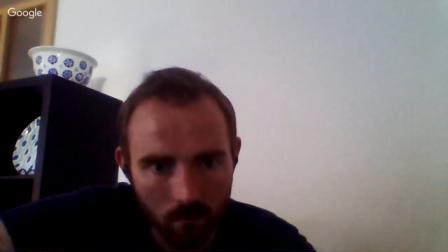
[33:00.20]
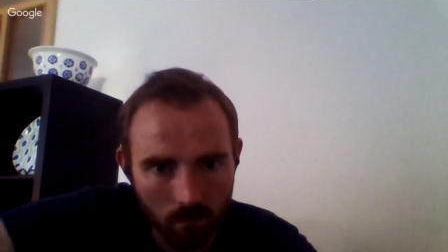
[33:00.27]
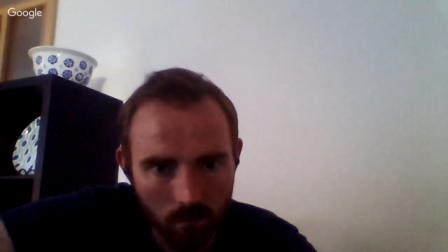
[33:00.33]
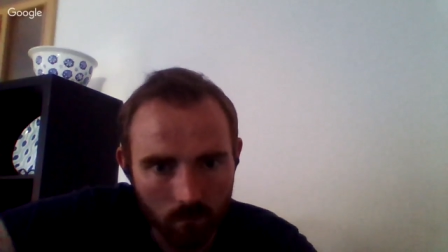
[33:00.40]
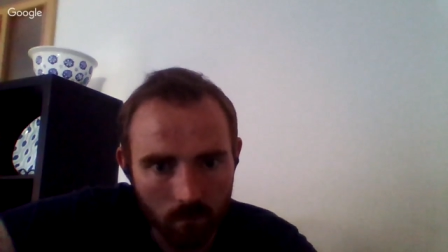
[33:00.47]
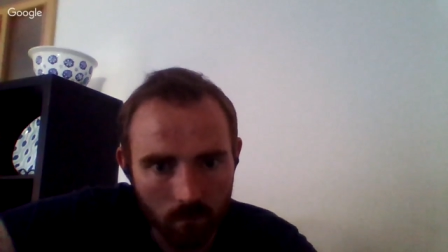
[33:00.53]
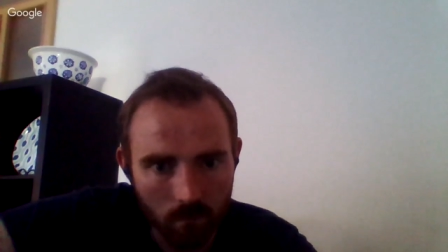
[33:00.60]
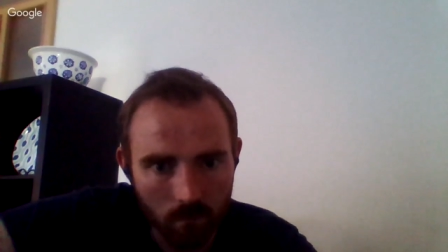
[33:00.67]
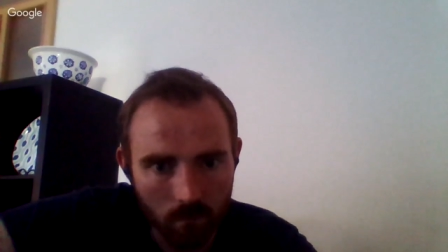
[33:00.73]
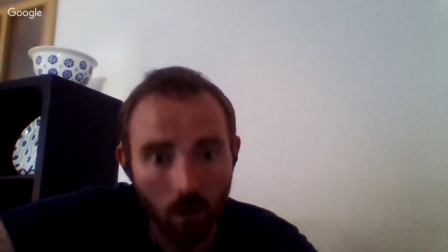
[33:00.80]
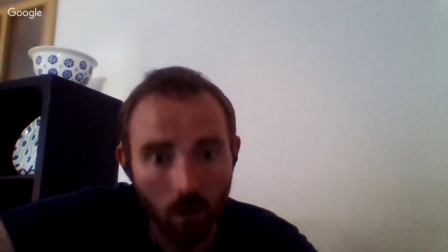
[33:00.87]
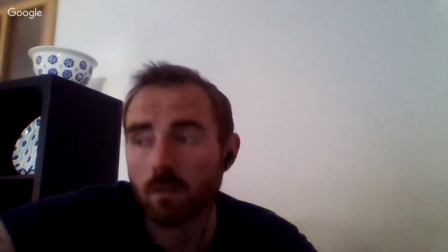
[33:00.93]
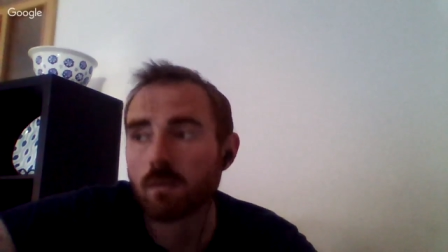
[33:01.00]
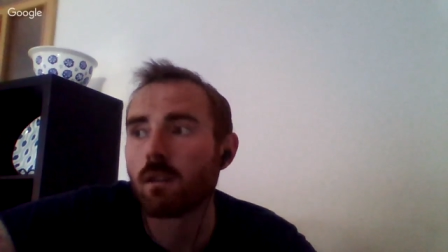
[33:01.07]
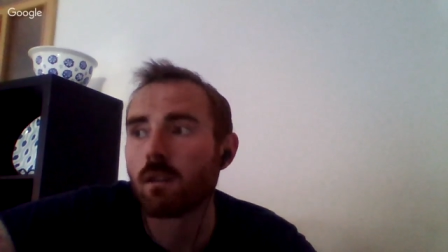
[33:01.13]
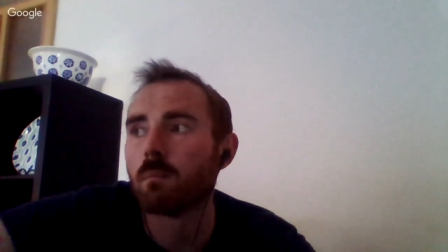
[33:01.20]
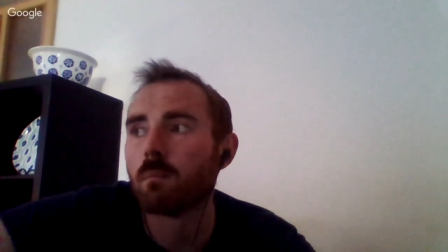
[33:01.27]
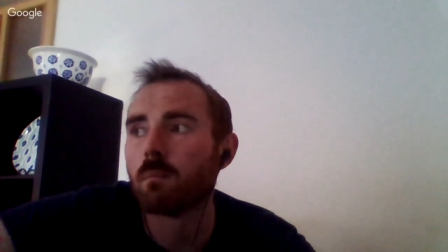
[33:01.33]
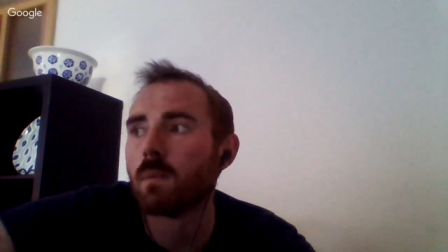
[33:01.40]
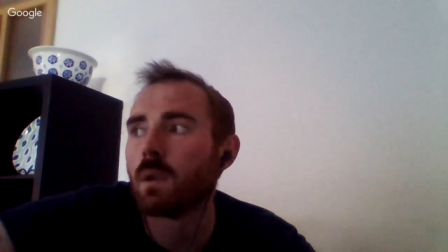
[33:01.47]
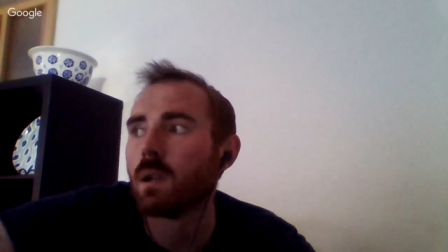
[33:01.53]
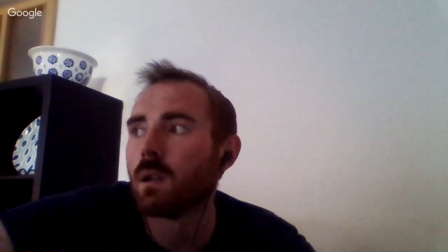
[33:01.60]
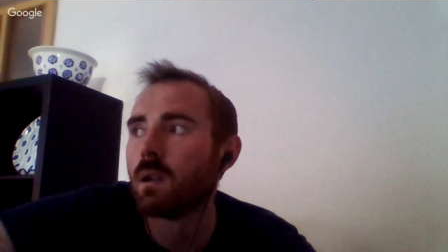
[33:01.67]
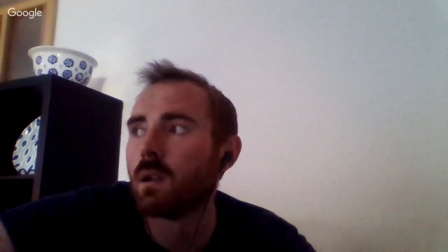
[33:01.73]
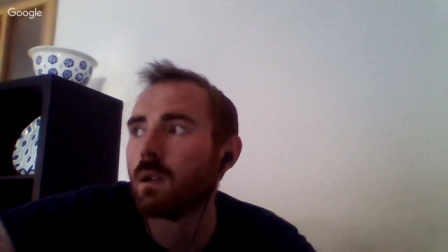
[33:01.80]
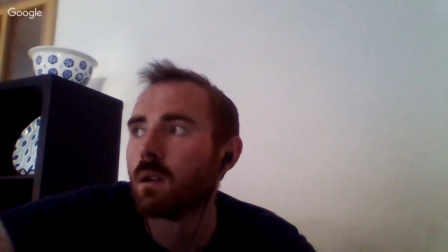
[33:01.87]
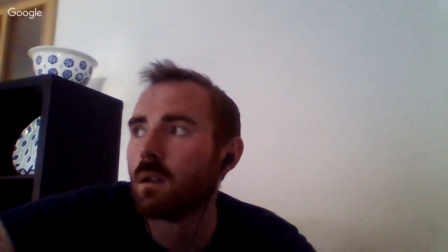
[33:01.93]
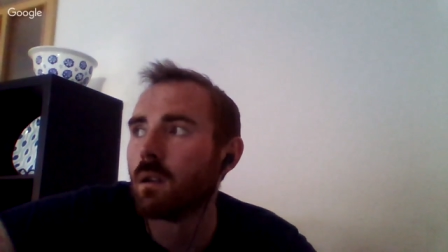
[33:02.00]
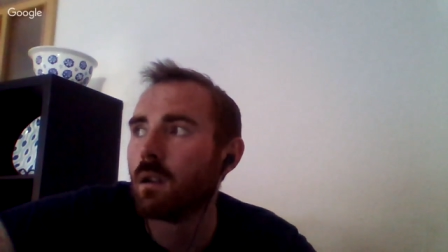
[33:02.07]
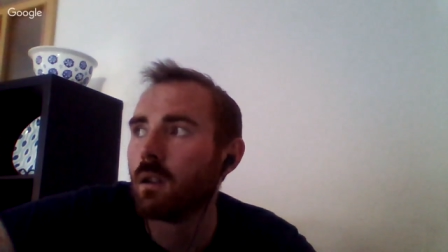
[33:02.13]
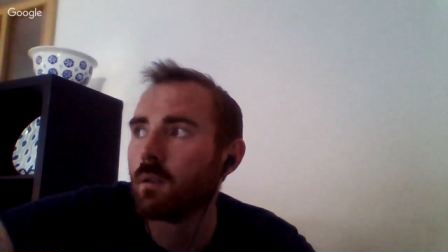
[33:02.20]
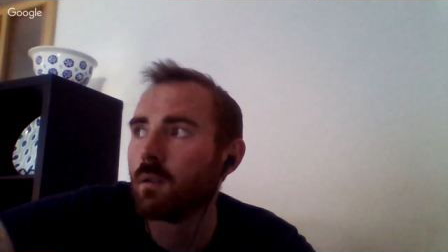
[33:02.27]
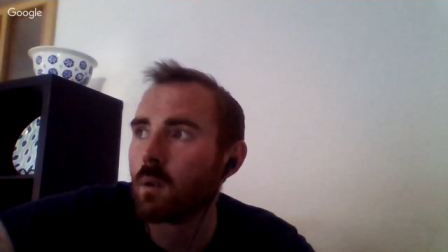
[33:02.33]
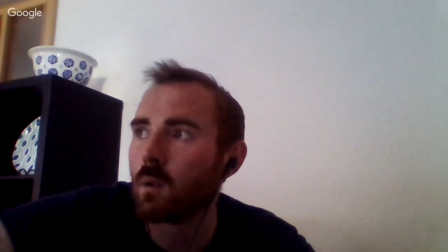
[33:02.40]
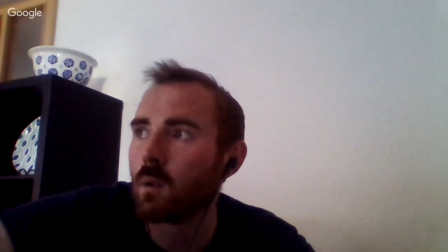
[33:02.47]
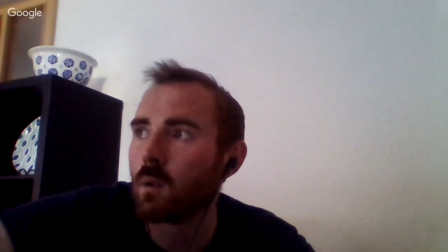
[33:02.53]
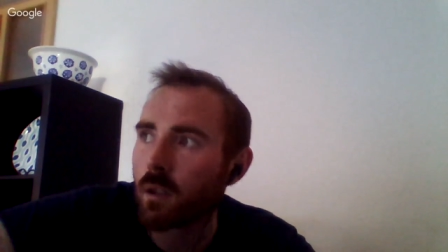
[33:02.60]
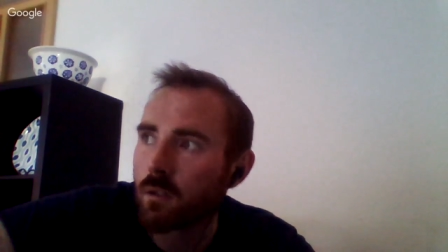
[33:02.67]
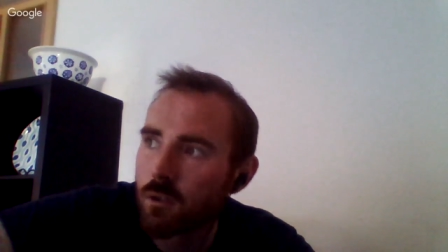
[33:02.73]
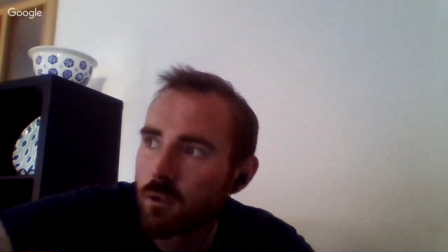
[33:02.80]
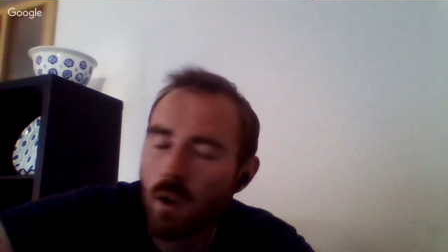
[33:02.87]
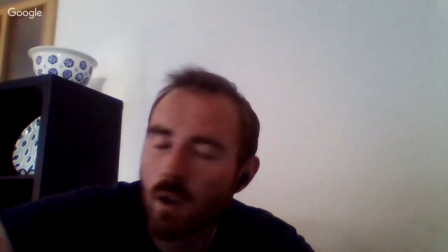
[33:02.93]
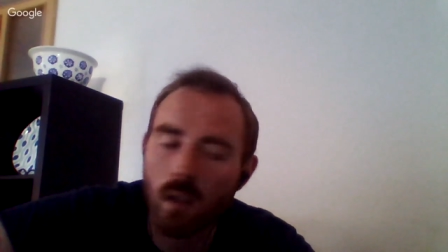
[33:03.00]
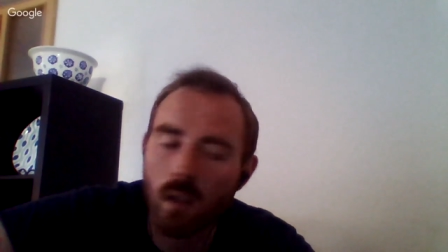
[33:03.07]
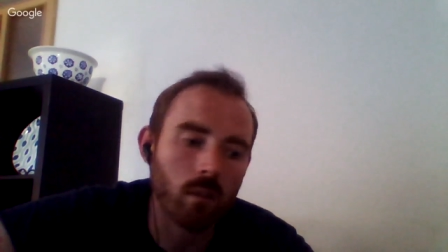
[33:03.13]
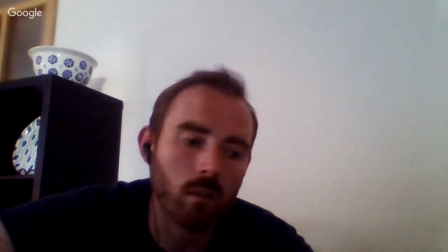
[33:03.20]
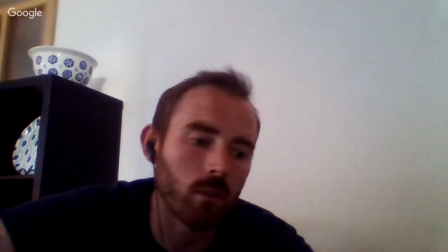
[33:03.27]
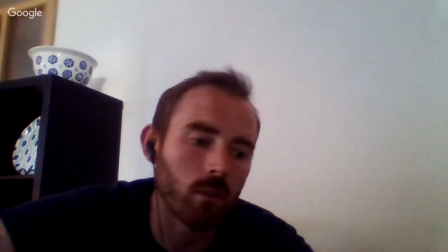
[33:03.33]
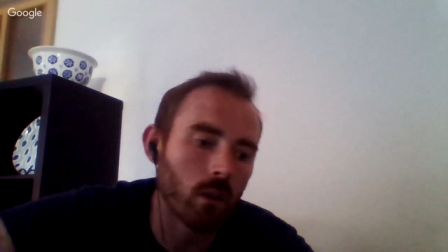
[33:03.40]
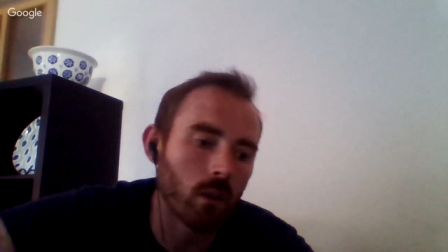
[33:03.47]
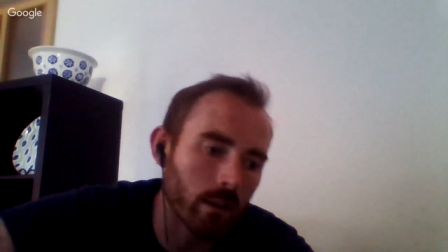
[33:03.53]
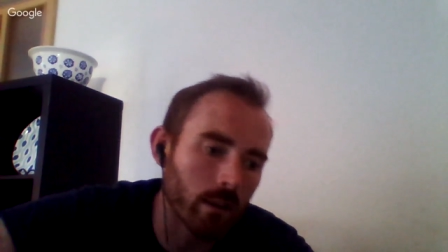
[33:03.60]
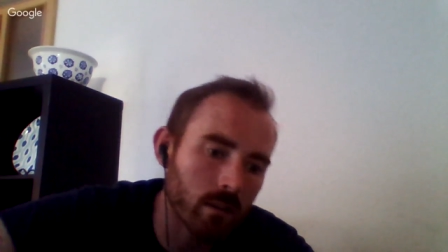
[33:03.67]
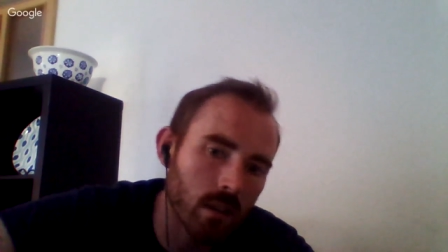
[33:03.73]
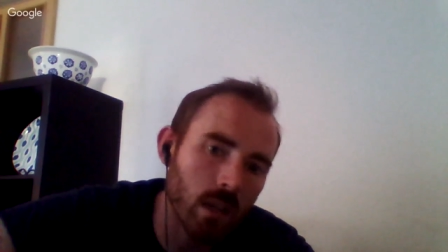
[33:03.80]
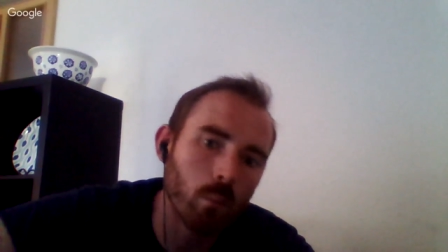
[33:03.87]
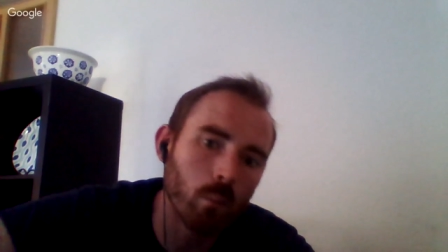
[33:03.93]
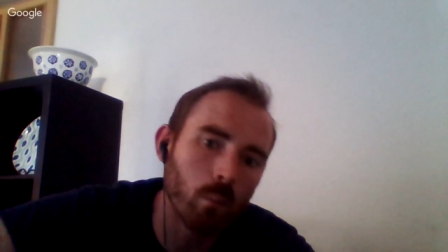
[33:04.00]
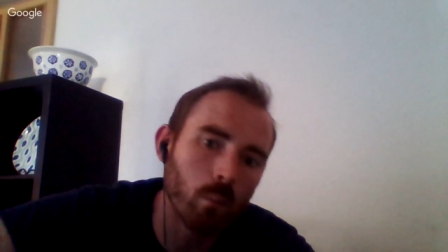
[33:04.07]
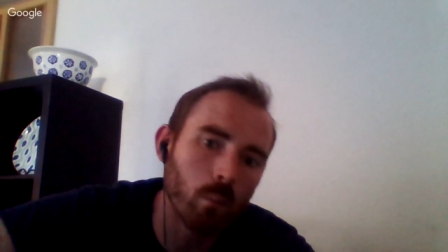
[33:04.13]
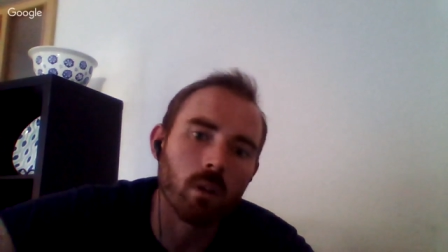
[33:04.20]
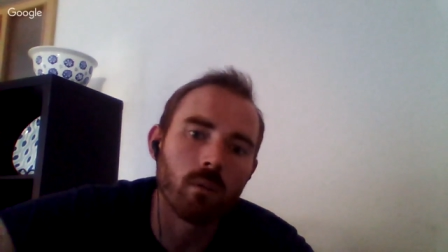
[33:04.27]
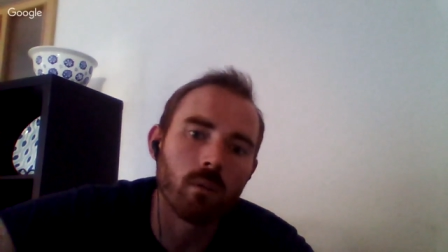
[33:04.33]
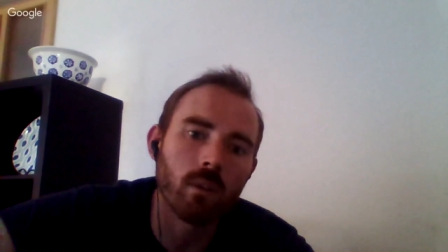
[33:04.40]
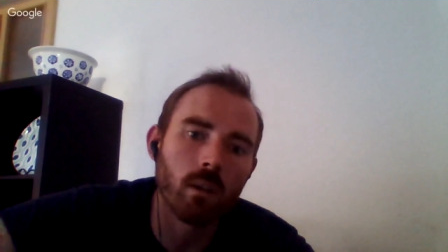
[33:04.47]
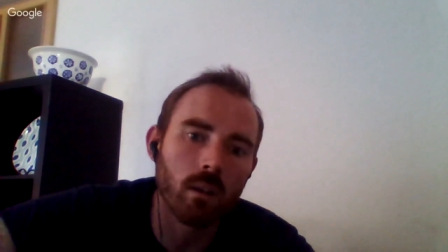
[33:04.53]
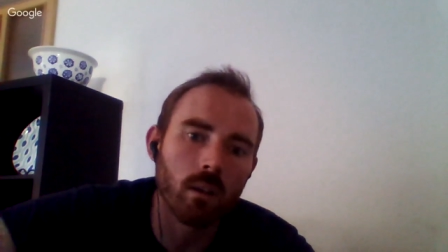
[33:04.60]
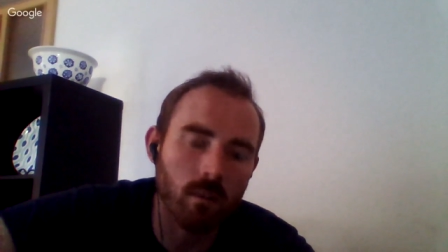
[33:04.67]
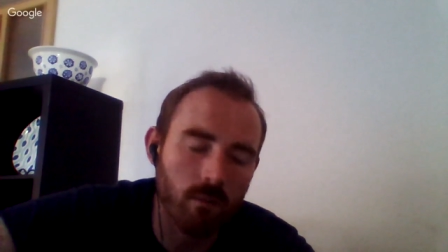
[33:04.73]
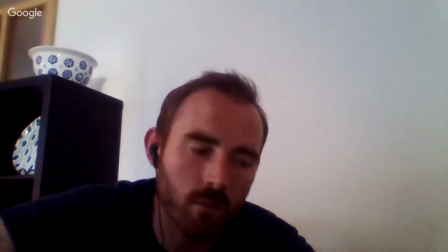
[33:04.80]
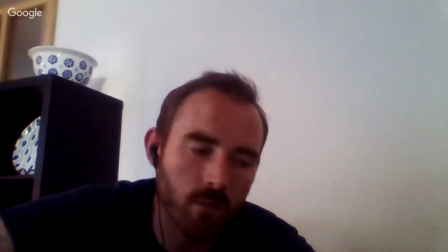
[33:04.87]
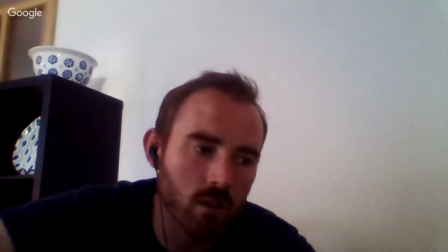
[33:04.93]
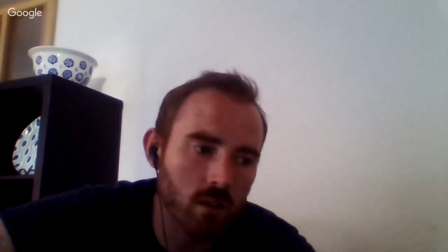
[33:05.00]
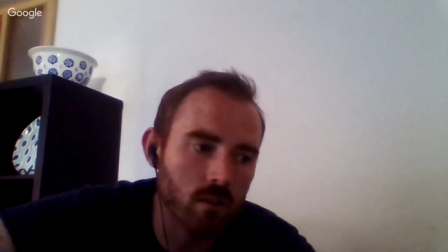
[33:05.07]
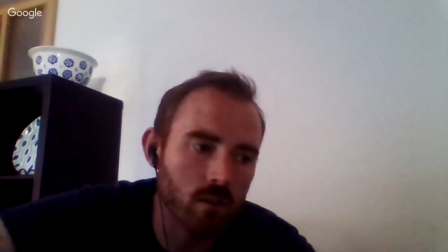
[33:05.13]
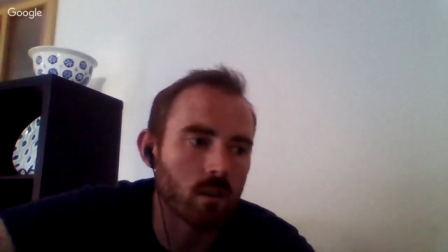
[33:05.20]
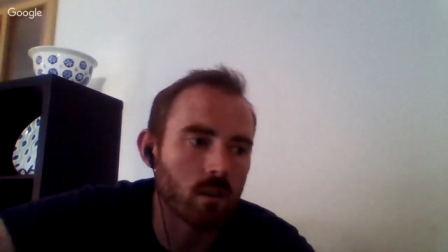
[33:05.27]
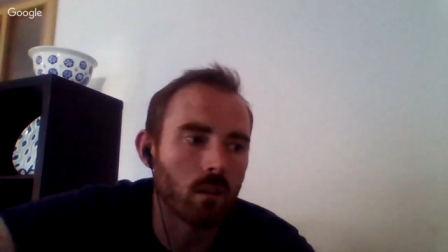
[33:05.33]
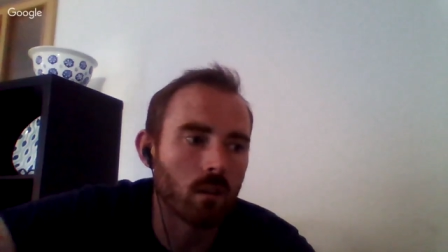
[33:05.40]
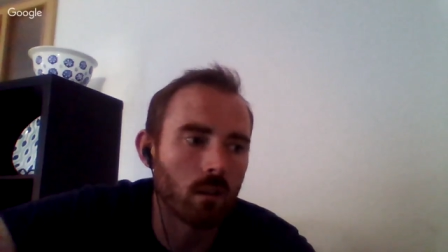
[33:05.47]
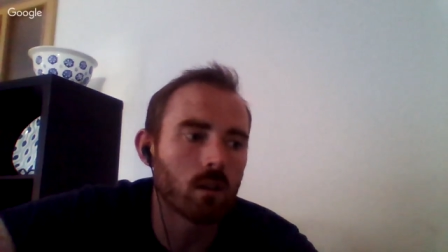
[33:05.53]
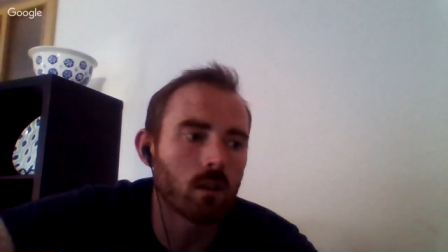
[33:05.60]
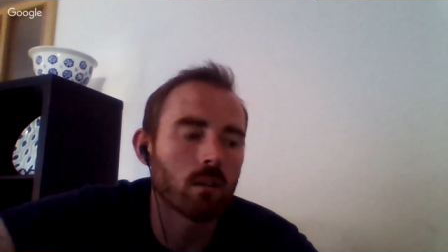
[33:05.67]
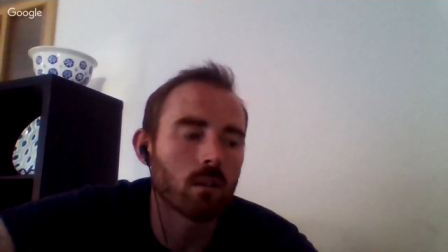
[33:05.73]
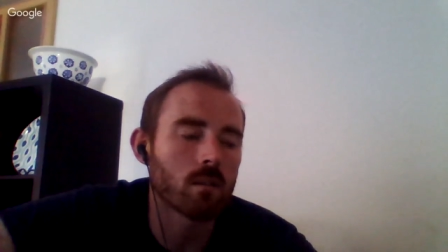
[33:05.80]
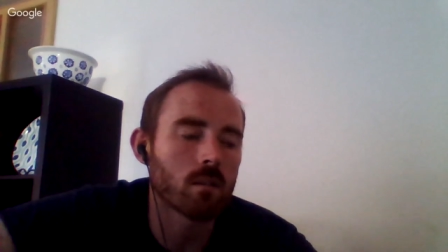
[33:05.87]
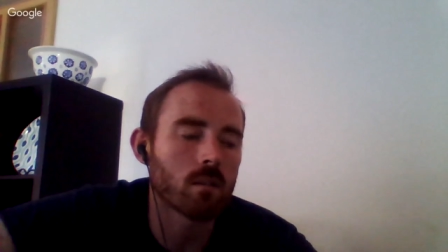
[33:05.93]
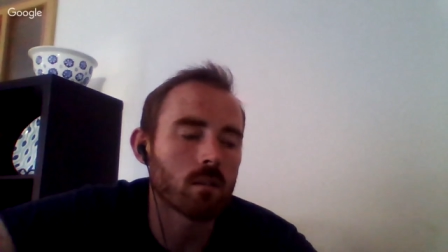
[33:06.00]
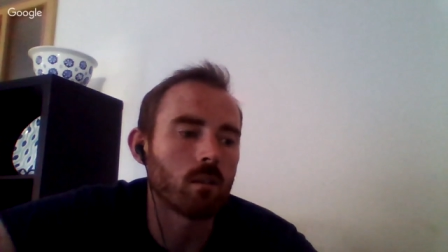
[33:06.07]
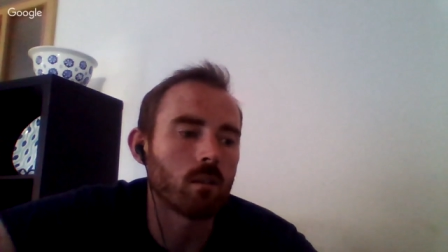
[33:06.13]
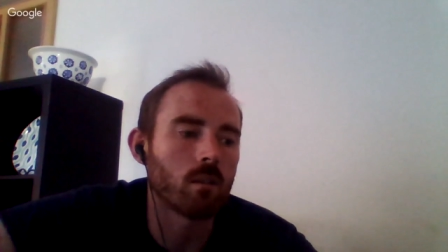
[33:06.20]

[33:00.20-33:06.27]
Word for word: look at the Scrum. If you like strength, if you like teamwork, if you like efficiency, look at the Scrum.